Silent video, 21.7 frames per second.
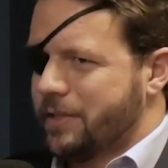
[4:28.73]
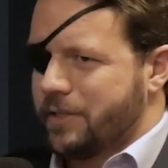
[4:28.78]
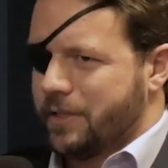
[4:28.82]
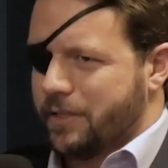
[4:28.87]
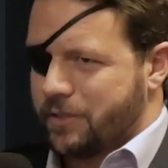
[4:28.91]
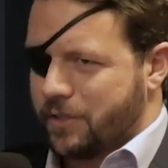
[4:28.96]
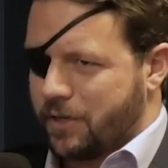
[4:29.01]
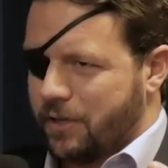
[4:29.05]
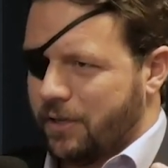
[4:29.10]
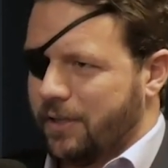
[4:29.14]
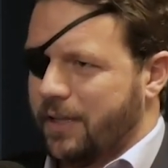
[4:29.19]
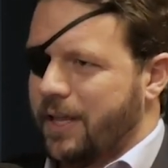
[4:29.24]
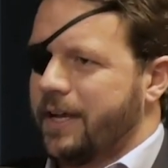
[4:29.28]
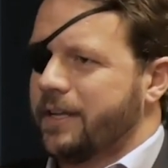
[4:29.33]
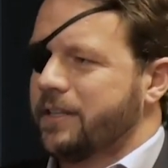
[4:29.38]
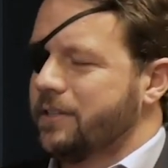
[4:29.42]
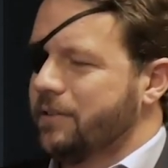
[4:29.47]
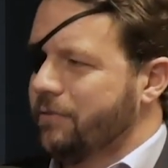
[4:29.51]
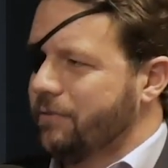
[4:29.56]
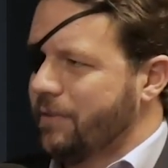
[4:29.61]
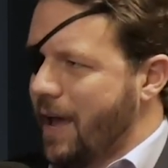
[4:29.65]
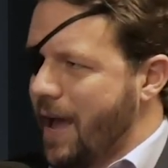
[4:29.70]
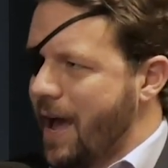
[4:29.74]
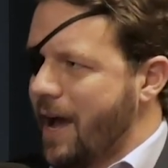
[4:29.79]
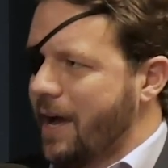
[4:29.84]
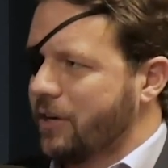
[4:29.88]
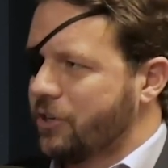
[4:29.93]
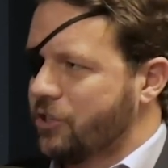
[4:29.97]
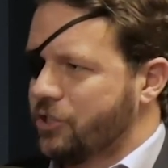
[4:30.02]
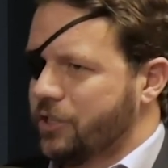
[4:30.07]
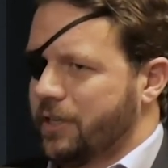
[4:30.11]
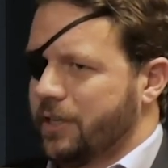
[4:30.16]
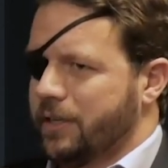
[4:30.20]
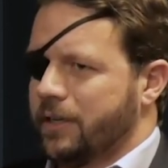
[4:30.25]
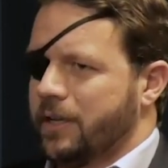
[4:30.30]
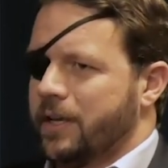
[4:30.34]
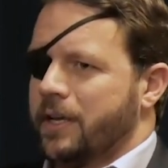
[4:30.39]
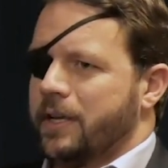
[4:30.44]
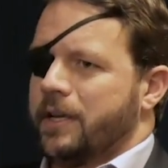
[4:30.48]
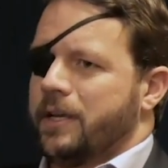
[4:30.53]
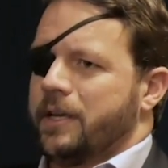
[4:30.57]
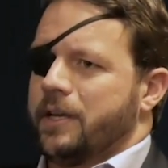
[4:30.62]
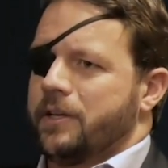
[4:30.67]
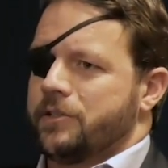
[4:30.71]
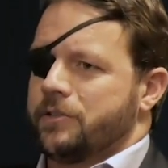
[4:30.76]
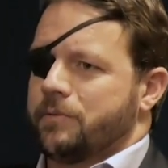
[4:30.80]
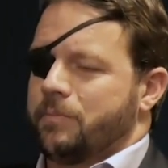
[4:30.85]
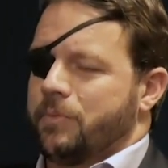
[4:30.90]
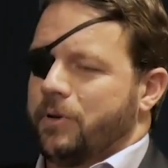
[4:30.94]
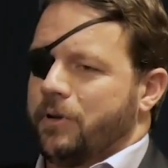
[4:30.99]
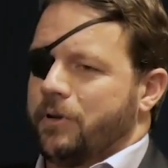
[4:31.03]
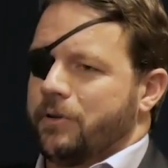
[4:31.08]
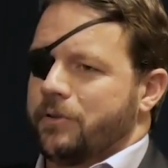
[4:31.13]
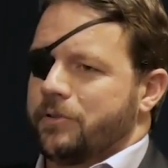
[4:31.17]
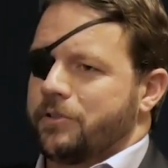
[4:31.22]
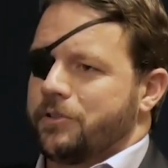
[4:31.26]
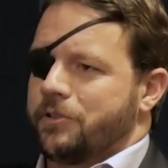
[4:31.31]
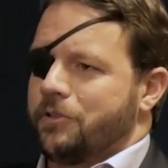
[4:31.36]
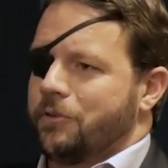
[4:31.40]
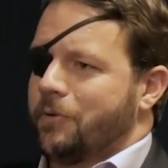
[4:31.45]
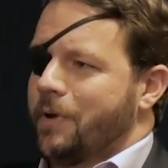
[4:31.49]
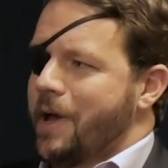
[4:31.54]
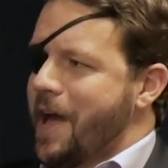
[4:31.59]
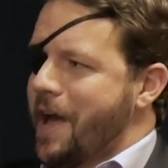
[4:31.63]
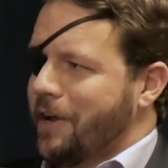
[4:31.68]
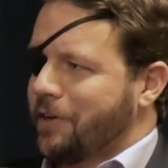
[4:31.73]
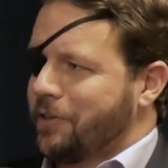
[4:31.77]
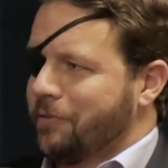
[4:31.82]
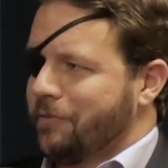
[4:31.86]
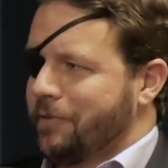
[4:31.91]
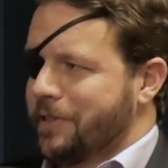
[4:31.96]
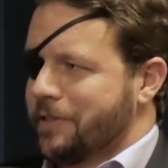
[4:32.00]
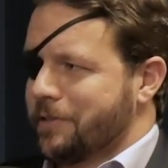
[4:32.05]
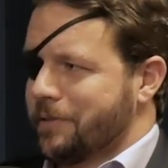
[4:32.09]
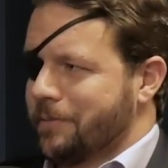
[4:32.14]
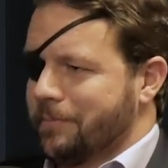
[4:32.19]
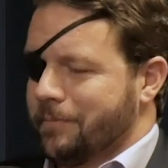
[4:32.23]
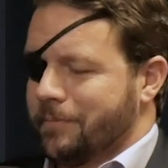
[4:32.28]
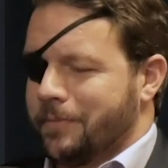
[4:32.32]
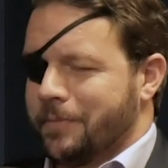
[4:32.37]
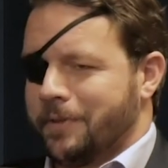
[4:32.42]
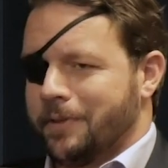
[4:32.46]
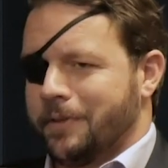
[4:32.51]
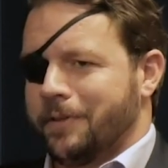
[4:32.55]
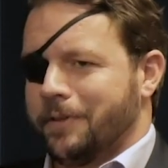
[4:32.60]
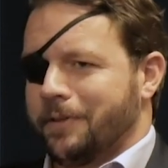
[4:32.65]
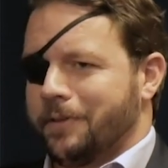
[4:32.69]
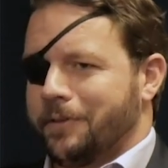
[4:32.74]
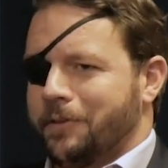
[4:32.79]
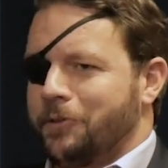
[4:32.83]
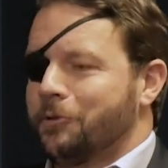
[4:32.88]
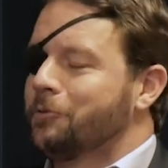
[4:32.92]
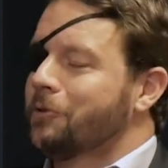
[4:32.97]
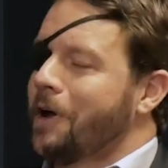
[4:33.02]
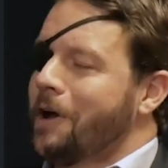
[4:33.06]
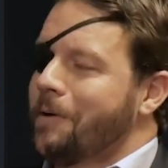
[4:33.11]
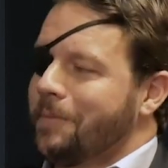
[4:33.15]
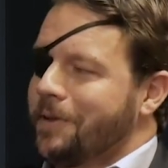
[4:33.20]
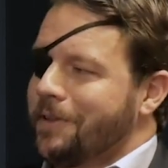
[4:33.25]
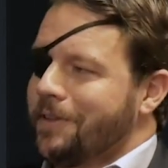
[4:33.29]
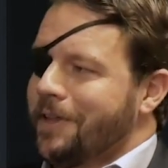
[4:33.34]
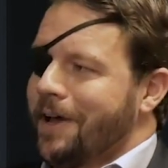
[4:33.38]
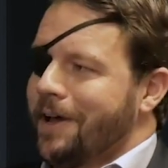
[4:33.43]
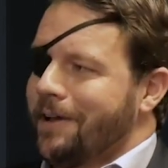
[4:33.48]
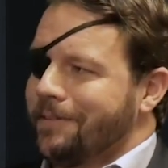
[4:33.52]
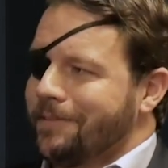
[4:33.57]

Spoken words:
It's collective action as opposed to activism. You taught me that.